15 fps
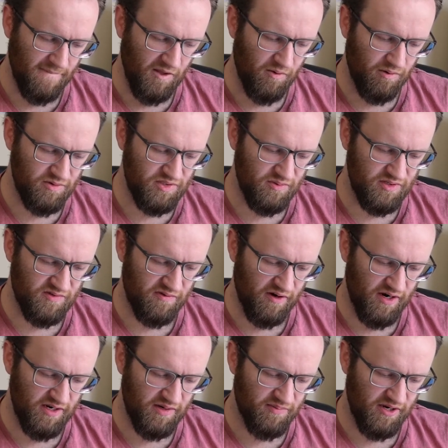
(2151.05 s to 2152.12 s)
What was the most
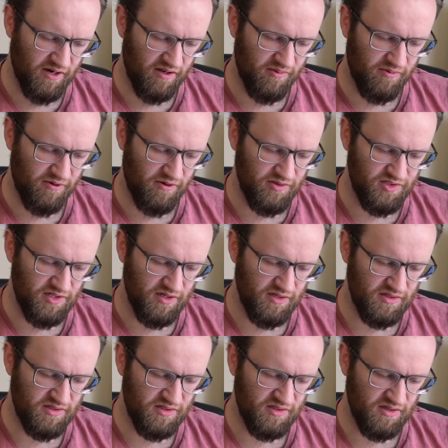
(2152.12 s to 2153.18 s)
frightening part of the
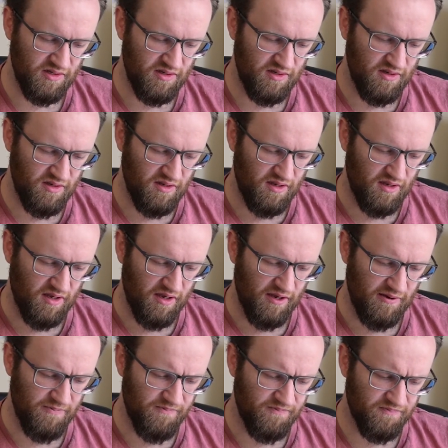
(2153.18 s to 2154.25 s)
process?
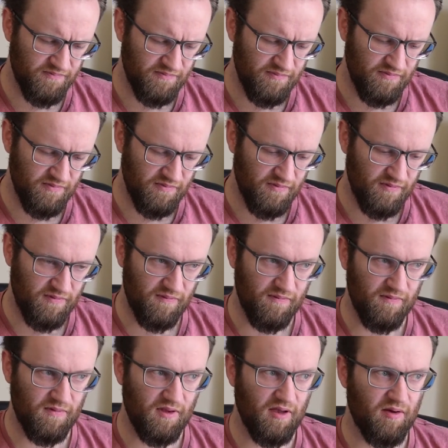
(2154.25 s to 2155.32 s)
I
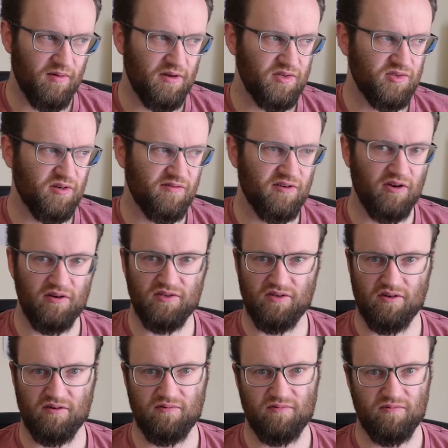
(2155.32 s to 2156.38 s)
mean, it sort of goes
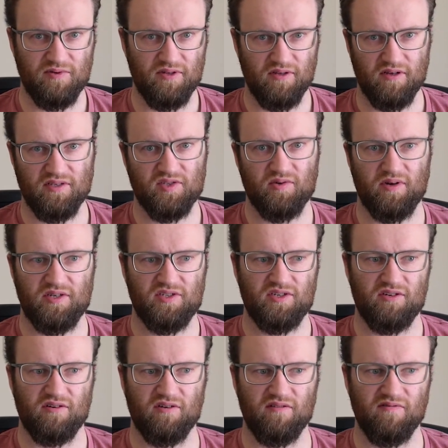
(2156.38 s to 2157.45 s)
on with the last
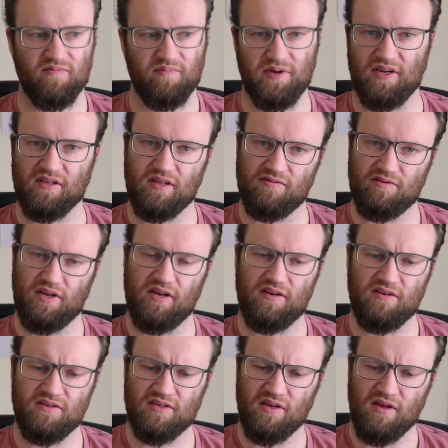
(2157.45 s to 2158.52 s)
question of being
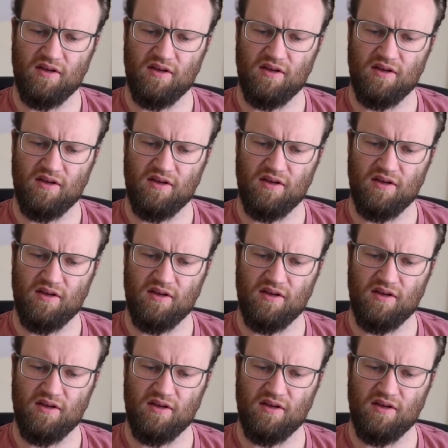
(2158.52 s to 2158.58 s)
level-headed.